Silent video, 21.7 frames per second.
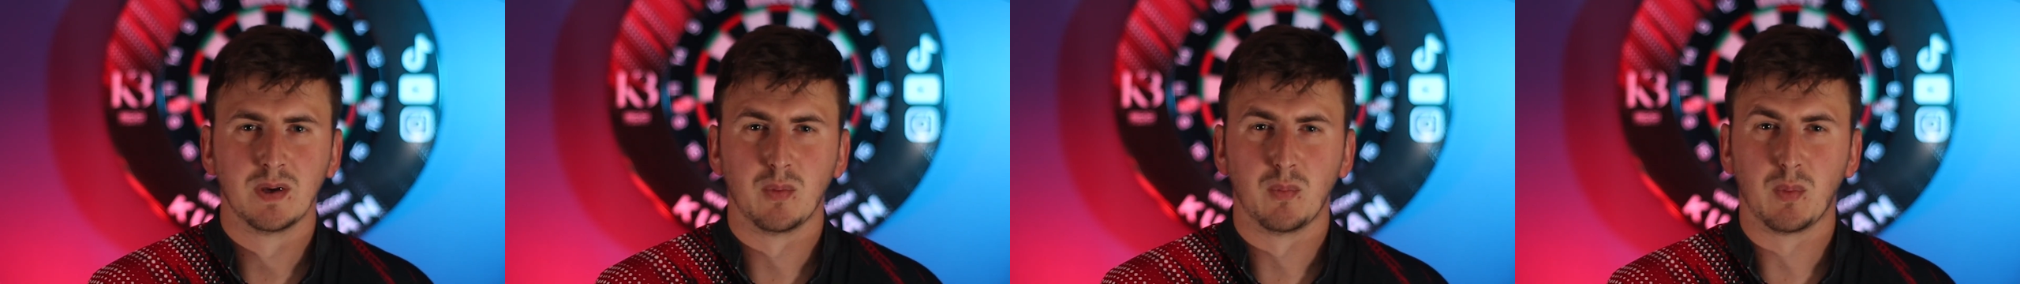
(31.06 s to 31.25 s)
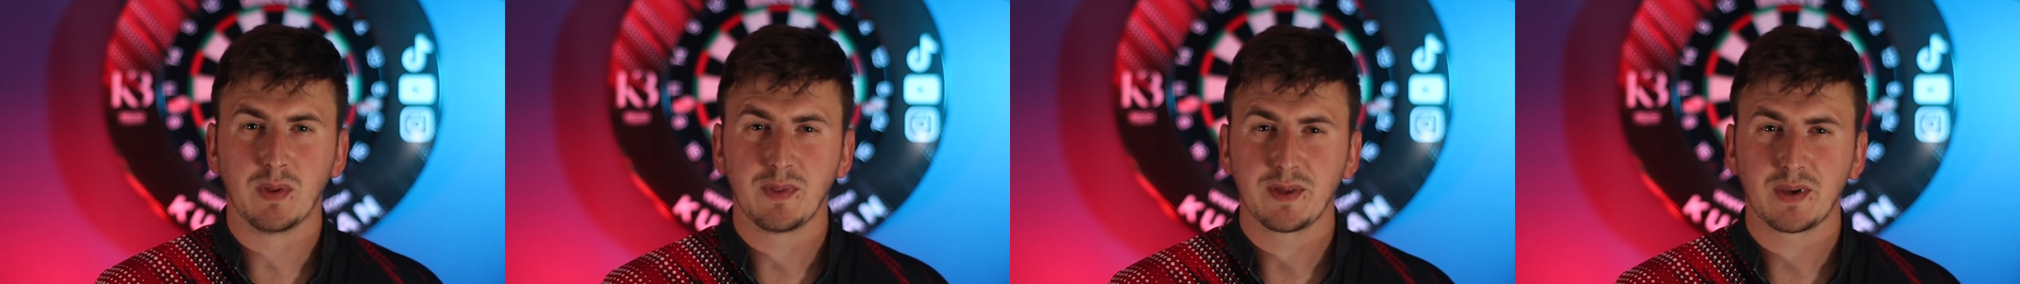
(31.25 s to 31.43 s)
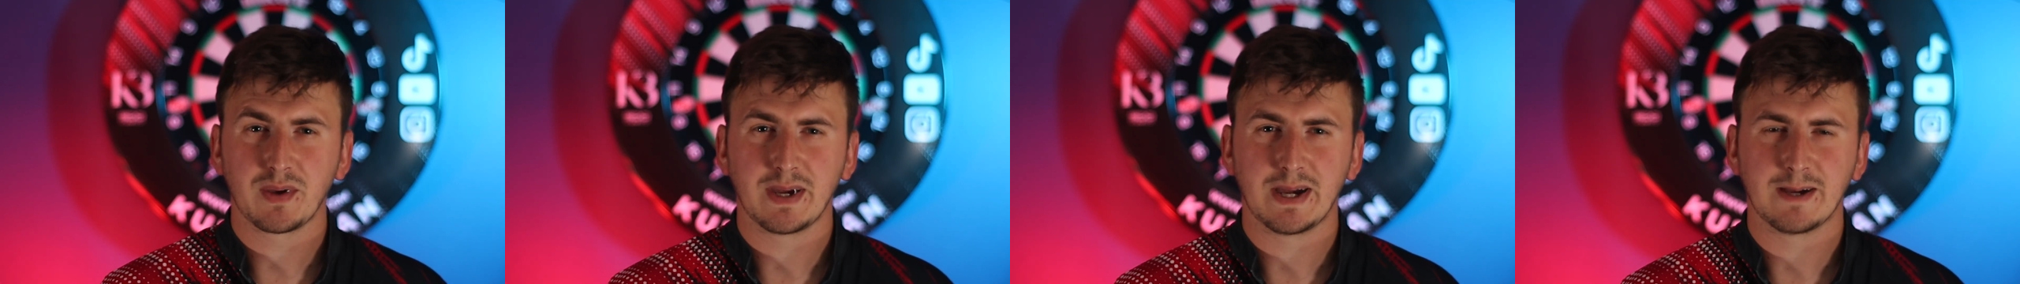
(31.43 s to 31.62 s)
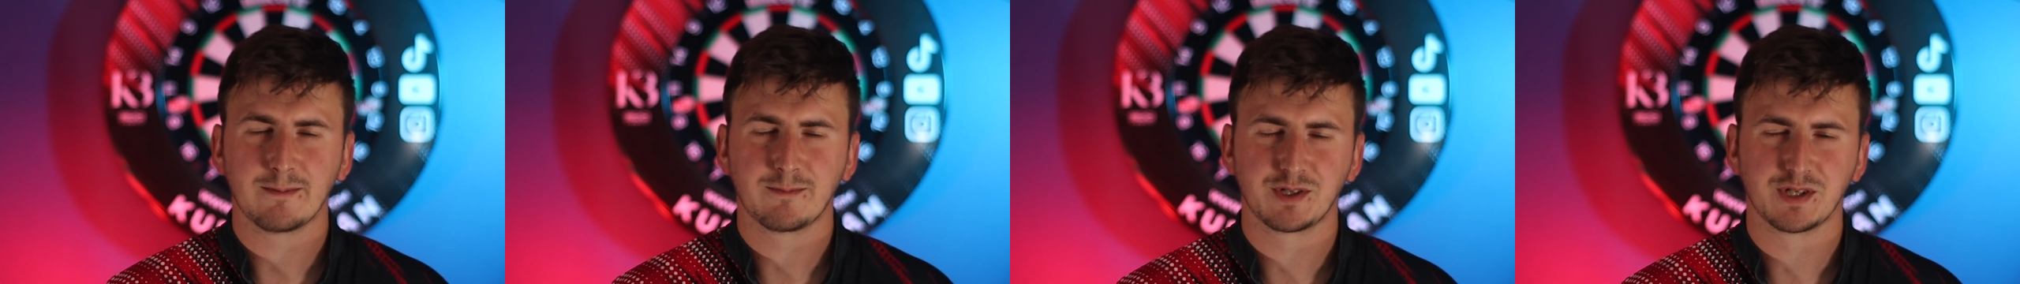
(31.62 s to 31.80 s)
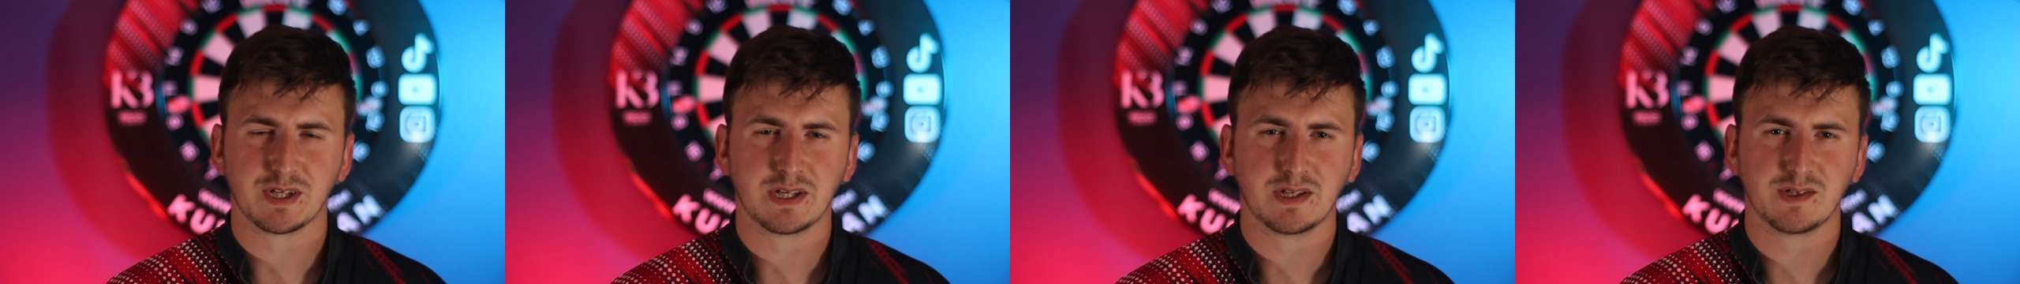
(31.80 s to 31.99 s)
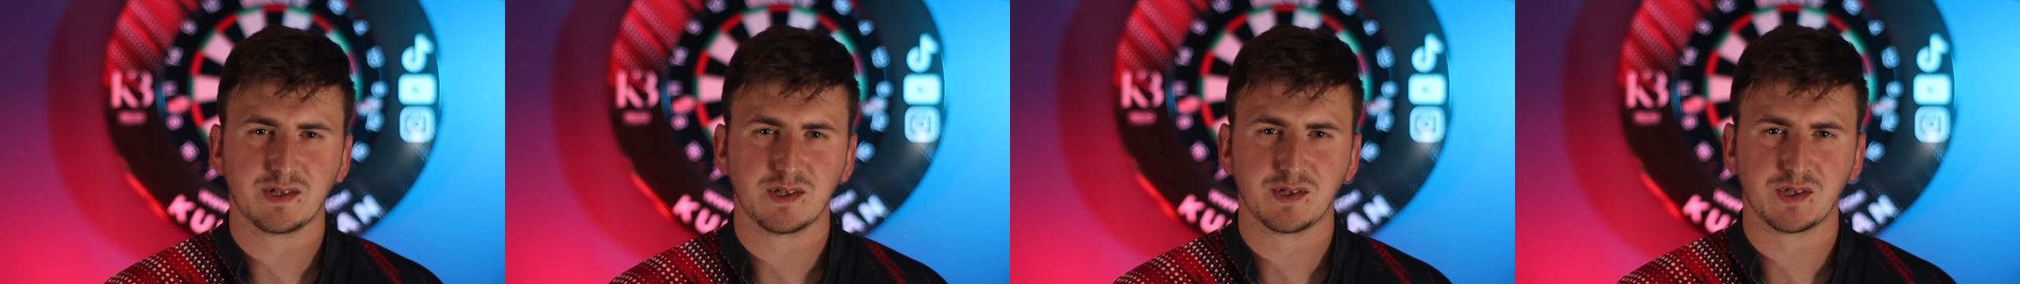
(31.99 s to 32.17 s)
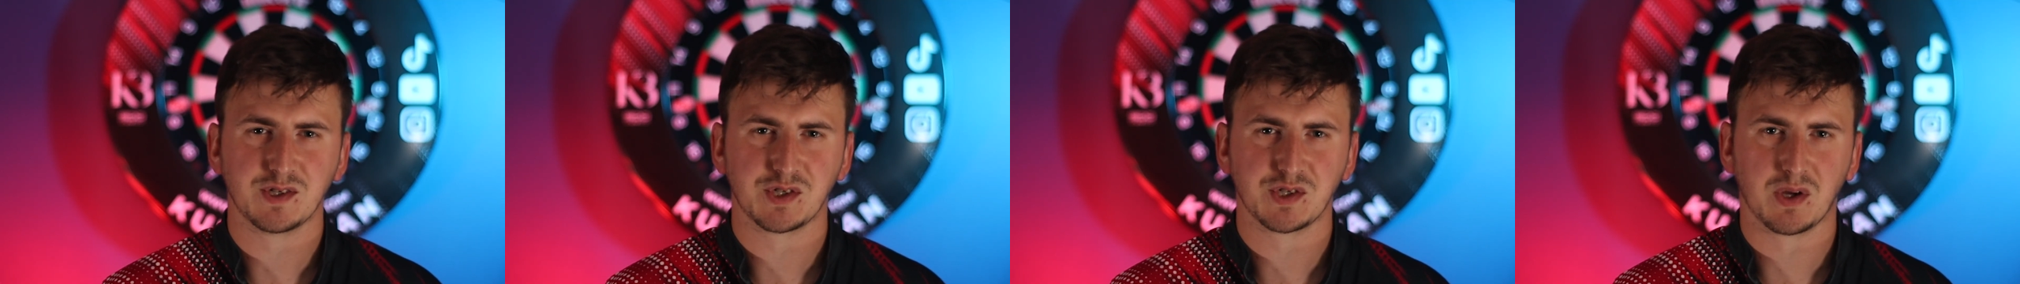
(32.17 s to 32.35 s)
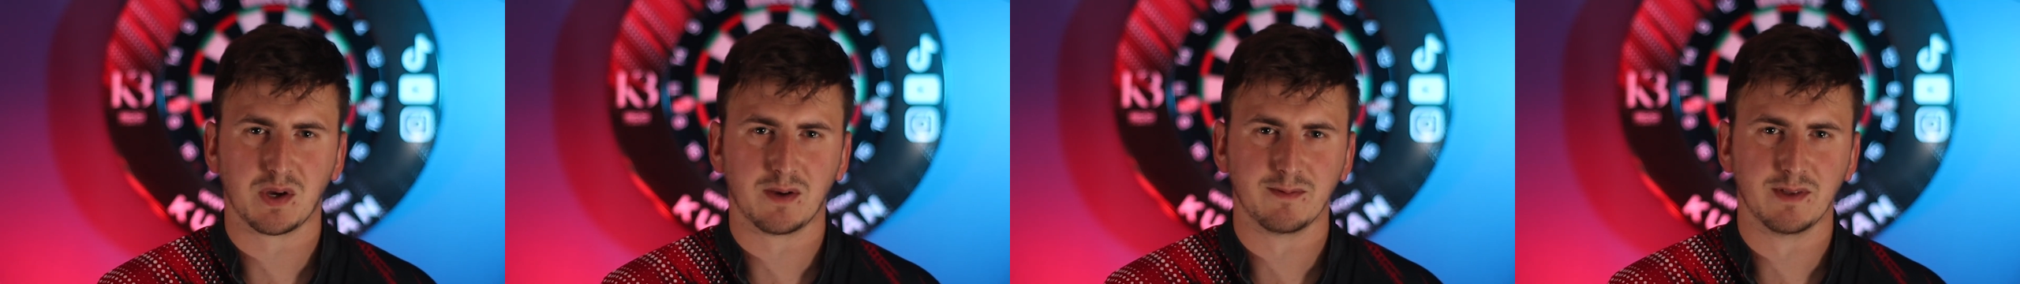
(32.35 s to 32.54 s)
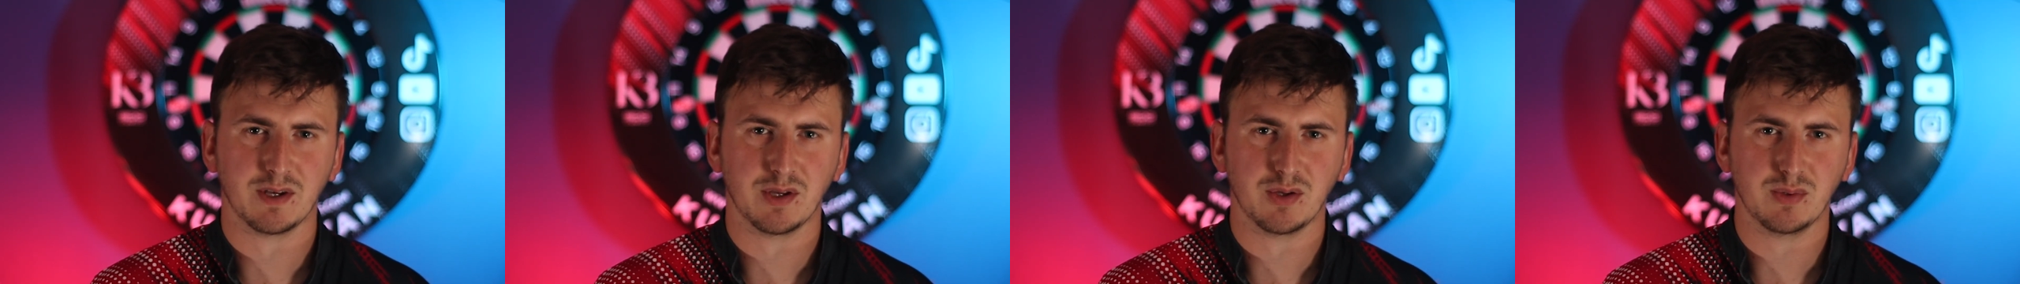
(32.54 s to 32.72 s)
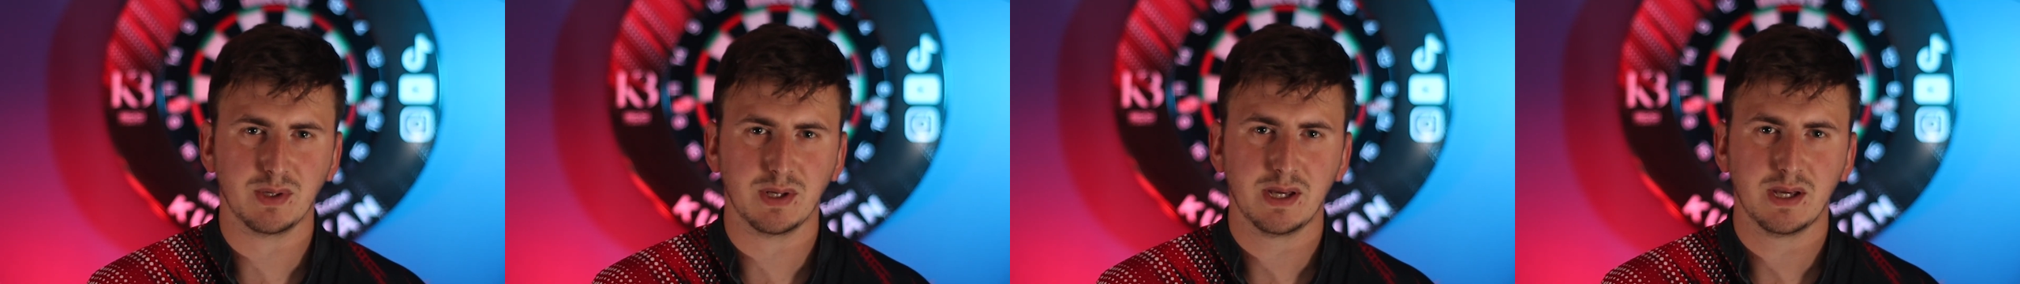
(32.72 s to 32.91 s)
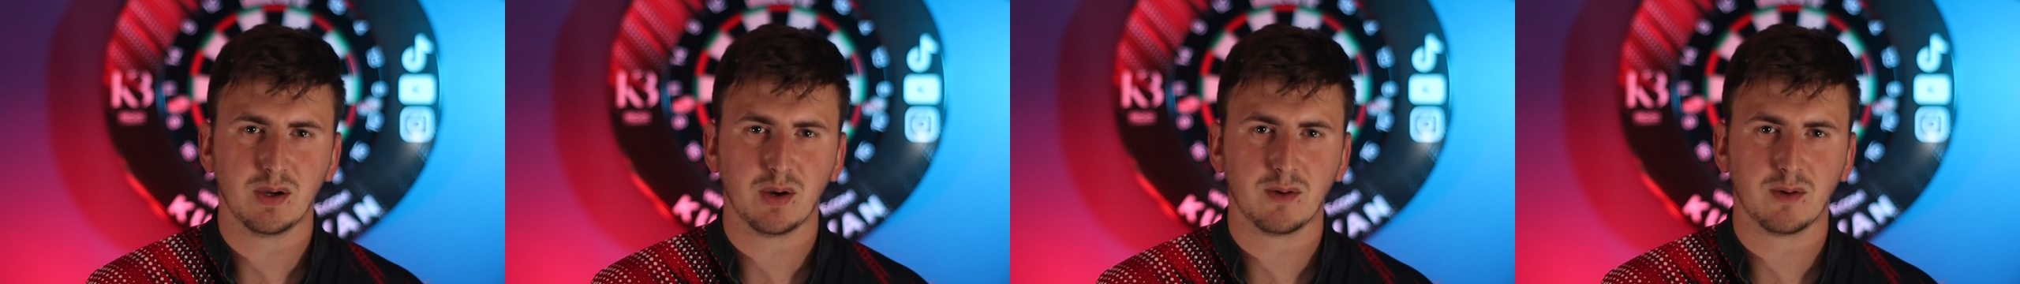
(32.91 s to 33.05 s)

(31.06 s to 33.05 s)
One thing I have seen since the start of the new year,